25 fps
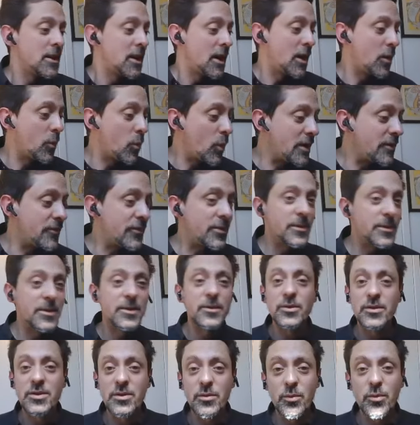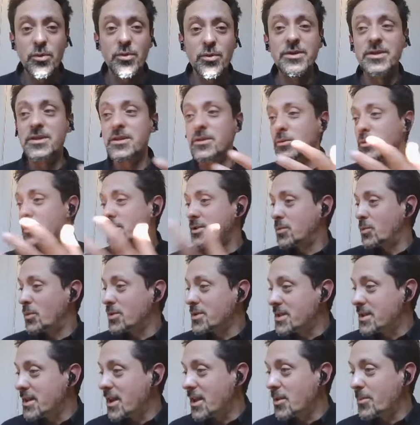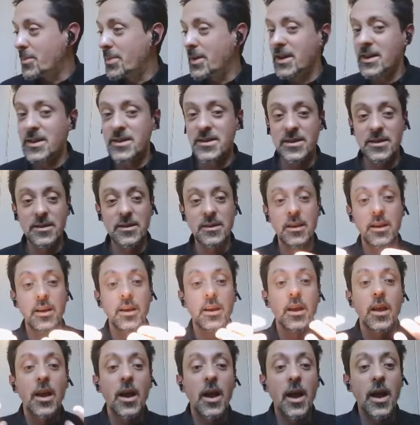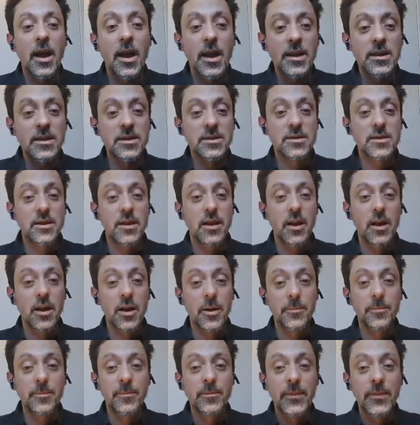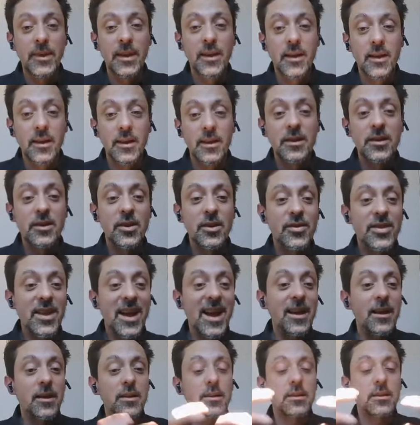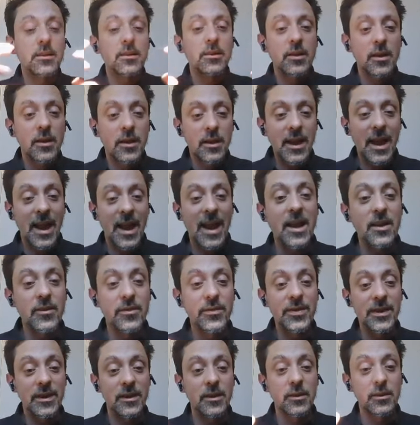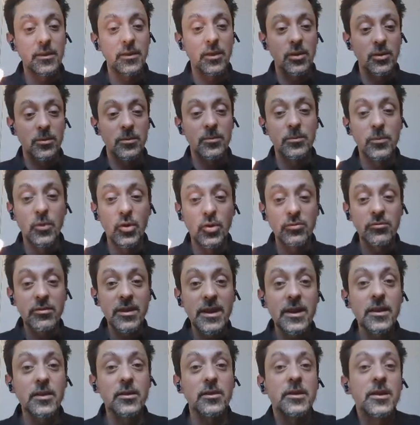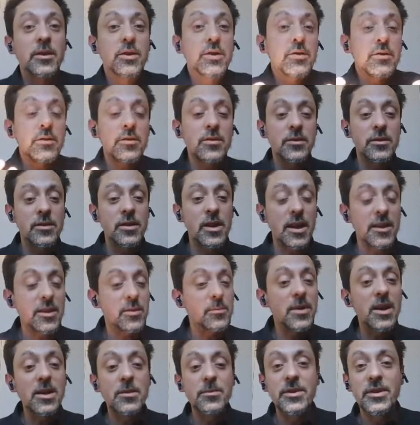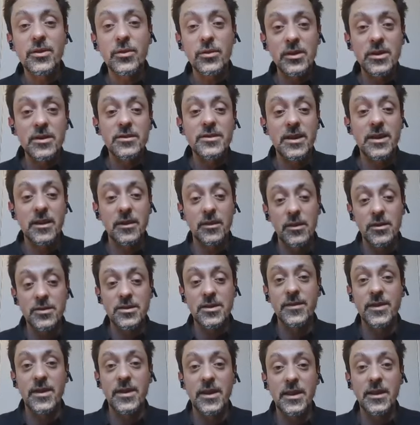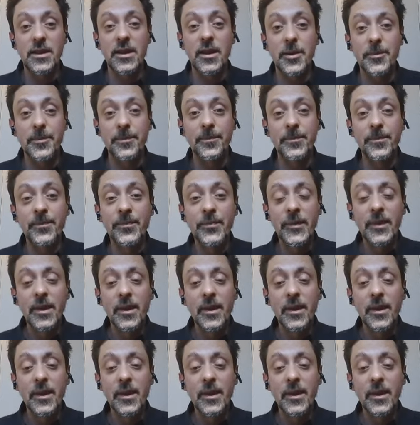away from you or towards another person, and that can feel a lot more real. At the moment, you're losing a lot of the